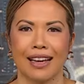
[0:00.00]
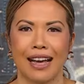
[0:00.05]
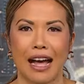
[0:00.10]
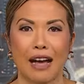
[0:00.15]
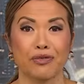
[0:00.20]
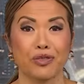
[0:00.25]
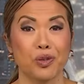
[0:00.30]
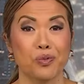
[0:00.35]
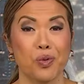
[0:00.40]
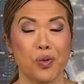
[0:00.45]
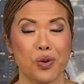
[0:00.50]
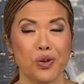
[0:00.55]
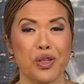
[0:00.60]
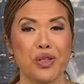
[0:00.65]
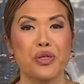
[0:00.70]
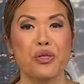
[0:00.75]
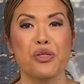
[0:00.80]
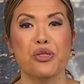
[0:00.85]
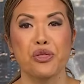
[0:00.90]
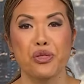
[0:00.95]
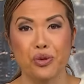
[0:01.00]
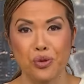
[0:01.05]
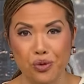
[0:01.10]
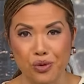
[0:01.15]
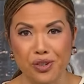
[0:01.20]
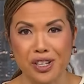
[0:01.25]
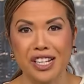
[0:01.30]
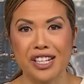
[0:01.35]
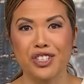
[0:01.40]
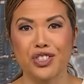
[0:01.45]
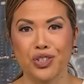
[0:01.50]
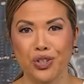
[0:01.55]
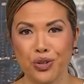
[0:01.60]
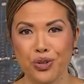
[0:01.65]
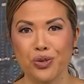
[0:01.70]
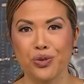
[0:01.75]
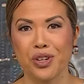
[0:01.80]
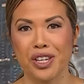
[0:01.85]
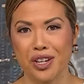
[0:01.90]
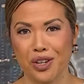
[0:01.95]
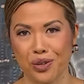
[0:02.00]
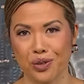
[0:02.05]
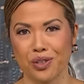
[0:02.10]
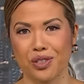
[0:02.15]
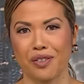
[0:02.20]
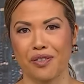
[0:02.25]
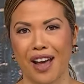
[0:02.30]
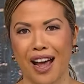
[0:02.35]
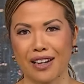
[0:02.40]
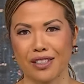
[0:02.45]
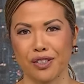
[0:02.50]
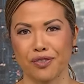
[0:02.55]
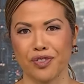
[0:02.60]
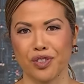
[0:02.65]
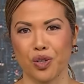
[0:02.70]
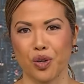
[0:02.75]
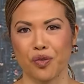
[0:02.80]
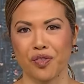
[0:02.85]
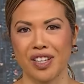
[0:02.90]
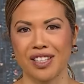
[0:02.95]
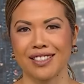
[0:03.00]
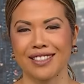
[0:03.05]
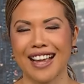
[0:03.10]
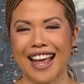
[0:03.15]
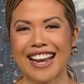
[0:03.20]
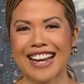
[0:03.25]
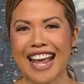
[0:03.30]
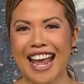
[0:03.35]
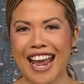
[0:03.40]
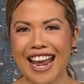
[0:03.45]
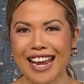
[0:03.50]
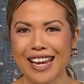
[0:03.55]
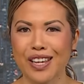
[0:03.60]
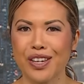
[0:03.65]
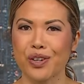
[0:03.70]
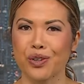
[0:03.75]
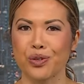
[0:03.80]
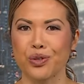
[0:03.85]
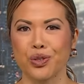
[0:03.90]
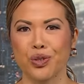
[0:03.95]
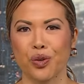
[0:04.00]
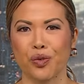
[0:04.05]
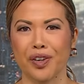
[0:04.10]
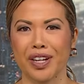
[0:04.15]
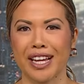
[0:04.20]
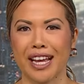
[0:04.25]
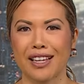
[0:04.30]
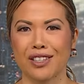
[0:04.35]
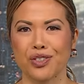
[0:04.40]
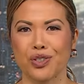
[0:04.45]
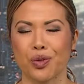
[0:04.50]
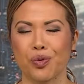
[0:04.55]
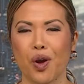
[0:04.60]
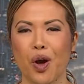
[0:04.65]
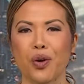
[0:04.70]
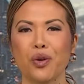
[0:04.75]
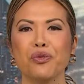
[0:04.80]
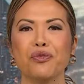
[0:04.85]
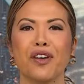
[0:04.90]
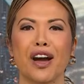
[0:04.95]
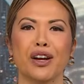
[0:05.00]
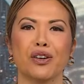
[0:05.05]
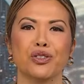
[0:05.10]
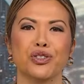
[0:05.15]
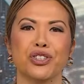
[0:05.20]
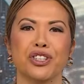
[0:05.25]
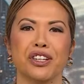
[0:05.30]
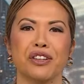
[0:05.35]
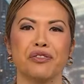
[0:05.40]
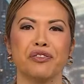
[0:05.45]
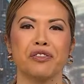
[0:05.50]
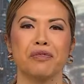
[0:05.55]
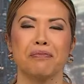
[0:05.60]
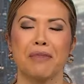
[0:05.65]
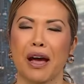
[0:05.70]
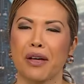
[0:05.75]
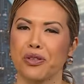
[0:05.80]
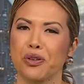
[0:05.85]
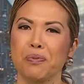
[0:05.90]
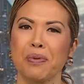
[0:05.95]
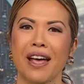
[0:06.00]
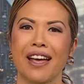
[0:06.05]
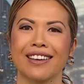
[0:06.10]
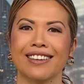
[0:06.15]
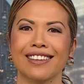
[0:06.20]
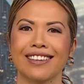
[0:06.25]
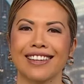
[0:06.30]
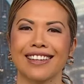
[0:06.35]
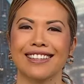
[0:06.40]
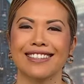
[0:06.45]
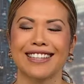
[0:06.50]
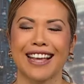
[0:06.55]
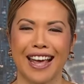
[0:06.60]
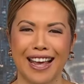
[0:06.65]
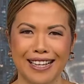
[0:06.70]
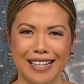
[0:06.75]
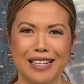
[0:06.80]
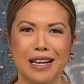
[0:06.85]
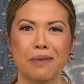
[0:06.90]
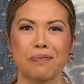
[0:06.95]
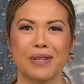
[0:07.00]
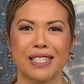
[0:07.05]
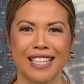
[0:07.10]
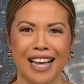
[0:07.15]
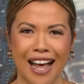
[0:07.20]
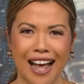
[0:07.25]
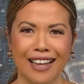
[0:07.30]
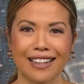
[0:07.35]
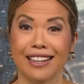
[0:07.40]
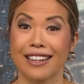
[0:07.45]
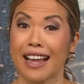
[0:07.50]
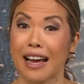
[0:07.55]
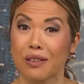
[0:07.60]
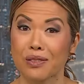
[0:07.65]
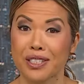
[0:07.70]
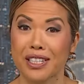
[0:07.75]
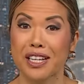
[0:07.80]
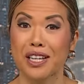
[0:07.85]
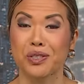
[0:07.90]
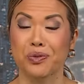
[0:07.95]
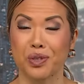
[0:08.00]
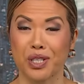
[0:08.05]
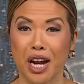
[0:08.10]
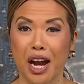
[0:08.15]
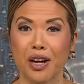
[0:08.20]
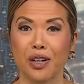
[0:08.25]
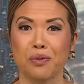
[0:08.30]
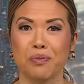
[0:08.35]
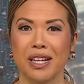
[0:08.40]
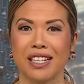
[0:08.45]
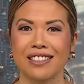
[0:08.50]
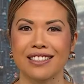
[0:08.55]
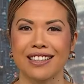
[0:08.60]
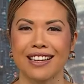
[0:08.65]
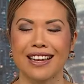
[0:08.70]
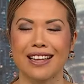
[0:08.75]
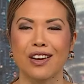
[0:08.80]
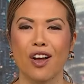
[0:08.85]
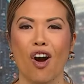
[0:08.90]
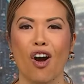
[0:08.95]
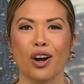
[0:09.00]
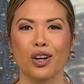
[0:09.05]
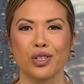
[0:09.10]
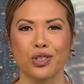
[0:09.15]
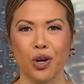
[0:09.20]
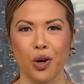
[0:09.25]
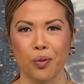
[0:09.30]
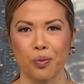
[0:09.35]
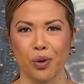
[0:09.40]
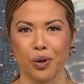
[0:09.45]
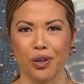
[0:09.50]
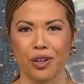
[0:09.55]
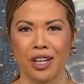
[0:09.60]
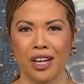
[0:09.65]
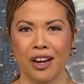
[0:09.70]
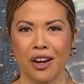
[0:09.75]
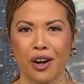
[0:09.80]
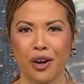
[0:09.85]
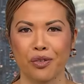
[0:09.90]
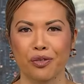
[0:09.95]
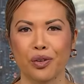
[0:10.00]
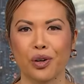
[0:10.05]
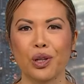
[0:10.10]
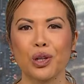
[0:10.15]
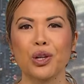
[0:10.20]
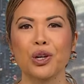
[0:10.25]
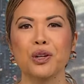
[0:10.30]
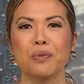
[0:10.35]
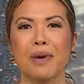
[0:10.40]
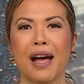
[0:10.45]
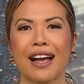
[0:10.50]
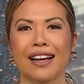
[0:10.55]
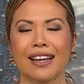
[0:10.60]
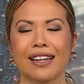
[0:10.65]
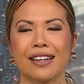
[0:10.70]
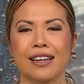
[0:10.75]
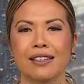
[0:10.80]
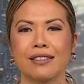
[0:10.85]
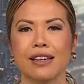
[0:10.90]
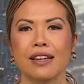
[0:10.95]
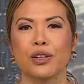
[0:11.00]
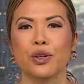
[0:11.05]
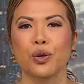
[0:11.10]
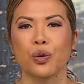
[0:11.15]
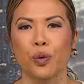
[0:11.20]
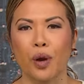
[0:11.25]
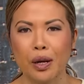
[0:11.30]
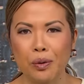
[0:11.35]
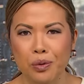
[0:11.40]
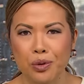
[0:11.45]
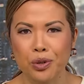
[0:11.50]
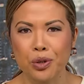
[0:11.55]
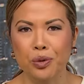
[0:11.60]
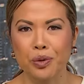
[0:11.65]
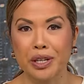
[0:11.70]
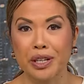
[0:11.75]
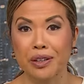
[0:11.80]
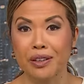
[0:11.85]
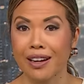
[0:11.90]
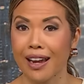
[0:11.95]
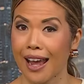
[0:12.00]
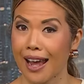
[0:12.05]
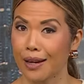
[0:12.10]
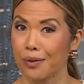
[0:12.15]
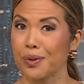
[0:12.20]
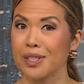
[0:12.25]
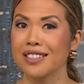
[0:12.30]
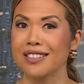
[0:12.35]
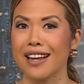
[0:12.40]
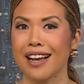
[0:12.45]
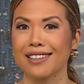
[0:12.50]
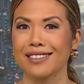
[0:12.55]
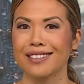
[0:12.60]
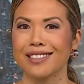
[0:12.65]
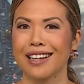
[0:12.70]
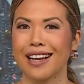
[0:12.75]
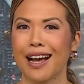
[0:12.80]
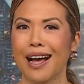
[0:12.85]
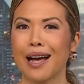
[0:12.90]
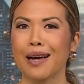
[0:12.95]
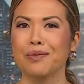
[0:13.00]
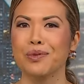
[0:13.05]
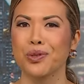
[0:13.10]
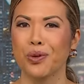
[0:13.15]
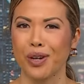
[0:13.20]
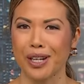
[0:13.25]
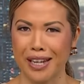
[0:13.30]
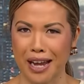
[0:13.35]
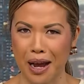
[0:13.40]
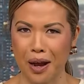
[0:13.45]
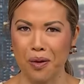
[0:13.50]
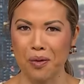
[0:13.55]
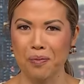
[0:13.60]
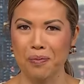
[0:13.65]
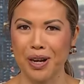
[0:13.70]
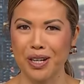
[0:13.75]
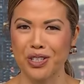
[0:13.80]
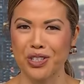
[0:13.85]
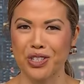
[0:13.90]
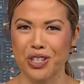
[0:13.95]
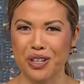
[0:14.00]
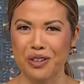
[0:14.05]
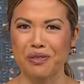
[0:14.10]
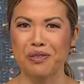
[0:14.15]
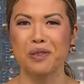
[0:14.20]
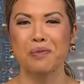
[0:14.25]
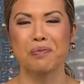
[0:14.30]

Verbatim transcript: After more than 32 years of active service and 8 years serving as Toronto Fire Chief, Matthew Pegg is hanging up his hat, announcing his retirement in October. For a look back at his incredible career and what's next, I'm joined now by Chief